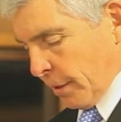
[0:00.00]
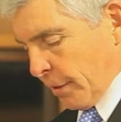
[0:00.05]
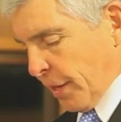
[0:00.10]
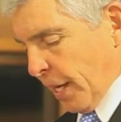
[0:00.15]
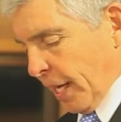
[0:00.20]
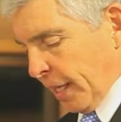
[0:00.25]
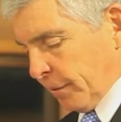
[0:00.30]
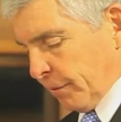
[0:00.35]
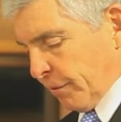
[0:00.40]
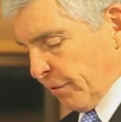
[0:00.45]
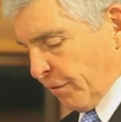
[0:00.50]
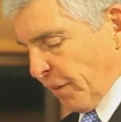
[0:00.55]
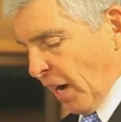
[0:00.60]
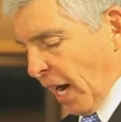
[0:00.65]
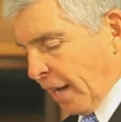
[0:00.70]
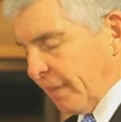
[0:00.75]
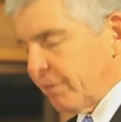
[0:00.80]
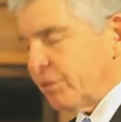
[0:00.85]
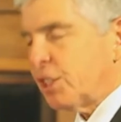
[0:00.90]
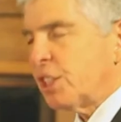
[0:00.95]
than
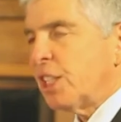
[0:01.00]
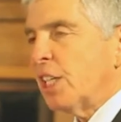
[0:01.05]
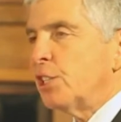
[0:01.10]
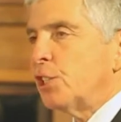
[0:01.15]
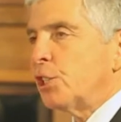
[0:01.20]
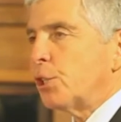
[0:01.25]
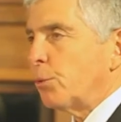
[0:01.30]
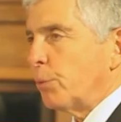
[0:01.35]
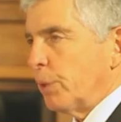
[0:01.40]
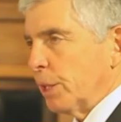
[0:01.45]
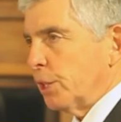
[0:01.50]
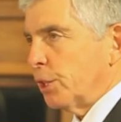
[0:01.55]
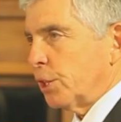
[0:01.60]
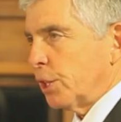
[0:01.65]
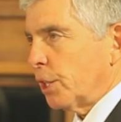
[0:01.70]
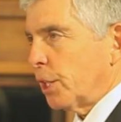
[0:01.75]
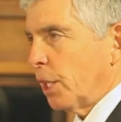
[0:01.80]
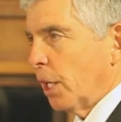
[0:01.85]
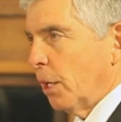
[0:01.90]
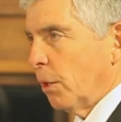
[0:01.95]
5 centuries
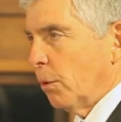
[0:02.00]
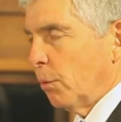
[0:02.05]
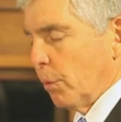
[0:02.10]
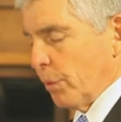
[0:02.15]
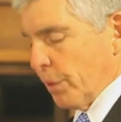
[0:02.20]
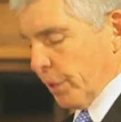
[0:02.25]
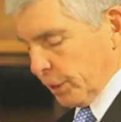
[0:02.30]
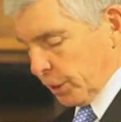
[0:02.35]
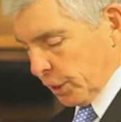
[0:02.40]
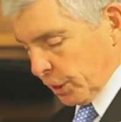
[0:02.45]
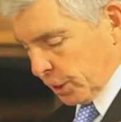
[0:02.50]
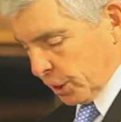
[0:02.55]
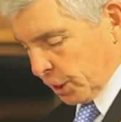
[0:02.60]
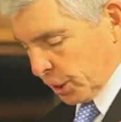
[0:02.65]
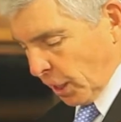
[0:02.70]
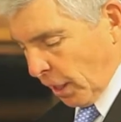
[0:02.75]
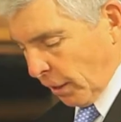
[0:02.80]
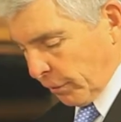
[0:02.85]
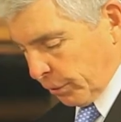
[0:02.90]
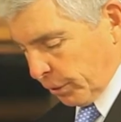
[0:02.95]
ago, the
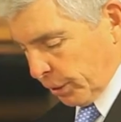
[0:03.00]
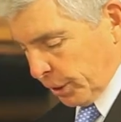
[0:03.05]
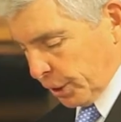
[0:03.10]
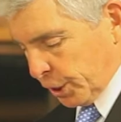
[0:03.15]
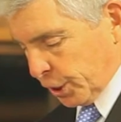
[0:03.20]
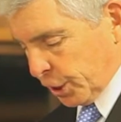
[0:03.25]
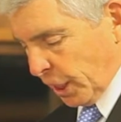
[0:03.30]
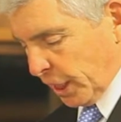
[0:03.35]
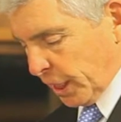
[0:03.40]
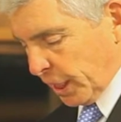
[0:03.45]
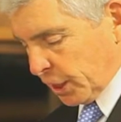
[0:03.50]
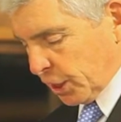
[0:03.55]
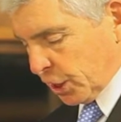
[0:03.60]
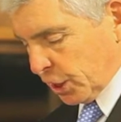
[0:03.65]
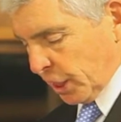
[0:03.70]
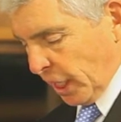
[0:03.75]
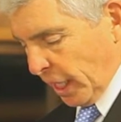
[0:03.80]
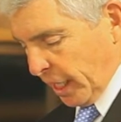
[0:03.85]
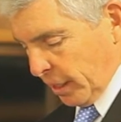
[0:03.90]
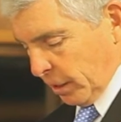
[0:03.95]
discoverers setting
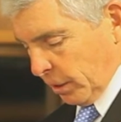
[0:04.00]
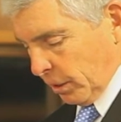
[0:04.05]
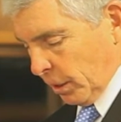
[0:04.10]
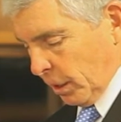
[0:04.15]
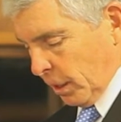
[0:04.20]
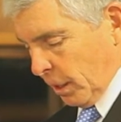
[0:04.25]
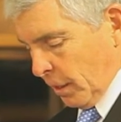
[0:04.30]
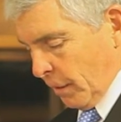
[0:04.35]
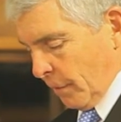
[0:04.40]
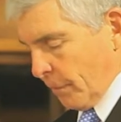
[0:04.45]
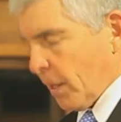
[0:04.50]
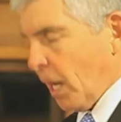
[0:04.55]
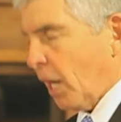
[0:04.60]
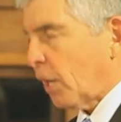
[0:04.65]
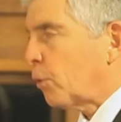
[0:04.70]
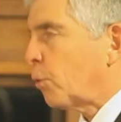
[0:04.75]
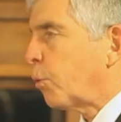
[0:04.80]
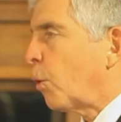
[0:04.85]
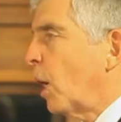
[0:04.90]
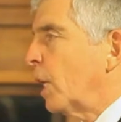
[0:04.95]
sail
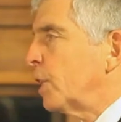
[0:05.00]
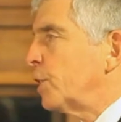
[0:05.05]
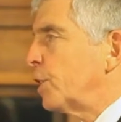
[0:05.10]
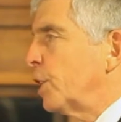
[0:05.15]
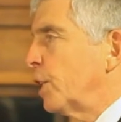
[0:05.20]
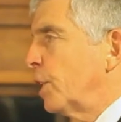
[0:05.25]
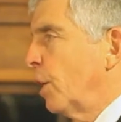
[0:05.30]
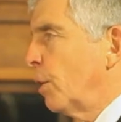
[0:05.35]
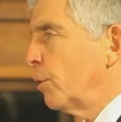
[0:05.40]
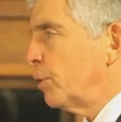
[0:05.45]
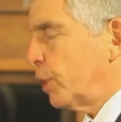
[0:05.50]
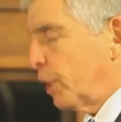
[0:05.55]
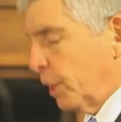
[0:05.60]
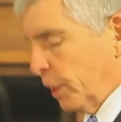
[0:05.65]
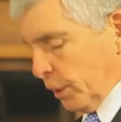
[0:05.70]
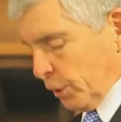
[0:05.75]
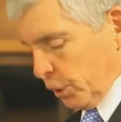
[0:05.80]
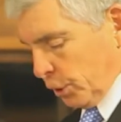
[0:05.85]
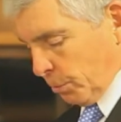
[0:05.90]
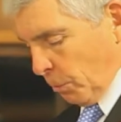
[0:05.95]
across the
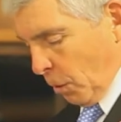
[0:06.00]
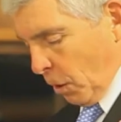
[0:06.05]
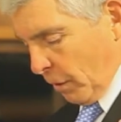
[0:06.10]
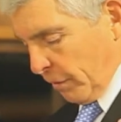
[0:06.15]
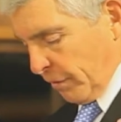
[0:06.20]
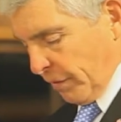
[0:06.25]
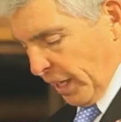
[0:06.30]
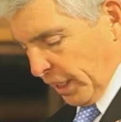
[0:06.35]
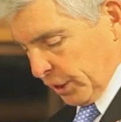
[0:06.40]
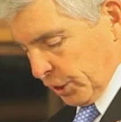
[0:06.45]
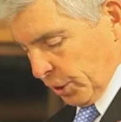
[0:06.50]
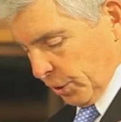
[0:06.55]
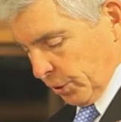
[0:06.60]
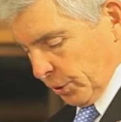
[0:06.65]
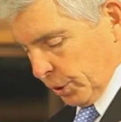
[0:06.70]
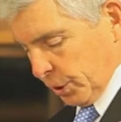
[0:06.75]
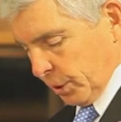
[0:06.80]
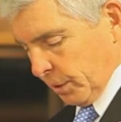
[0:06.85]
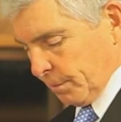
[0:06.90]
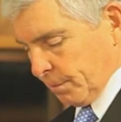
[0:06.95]
ocean in small
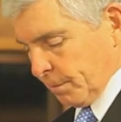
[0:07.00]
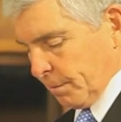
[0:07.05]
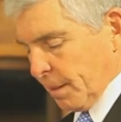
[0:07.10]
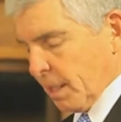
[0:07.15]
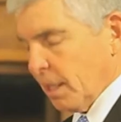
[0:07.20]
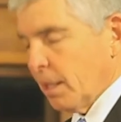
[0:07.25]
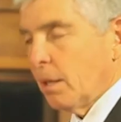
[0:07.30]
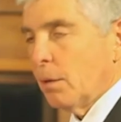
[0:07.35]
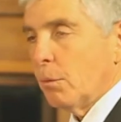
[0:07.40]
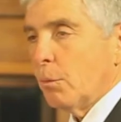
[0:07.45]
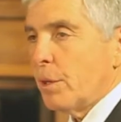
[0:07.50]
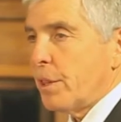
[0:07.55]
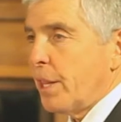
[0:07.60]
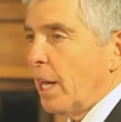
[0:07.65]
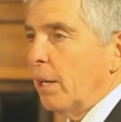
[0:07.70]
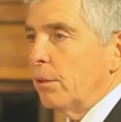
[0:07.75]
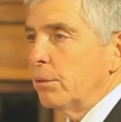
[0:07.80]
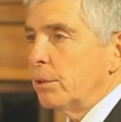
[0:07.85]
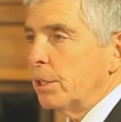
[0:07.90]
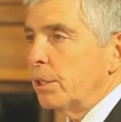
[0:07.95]
vessels
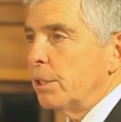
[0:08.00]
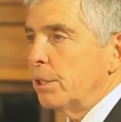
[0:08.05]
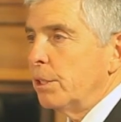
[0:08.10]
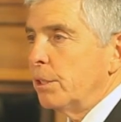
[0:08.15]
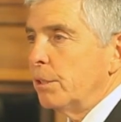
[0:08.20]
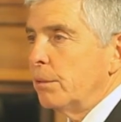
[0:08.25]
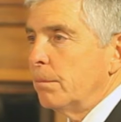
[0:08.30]
without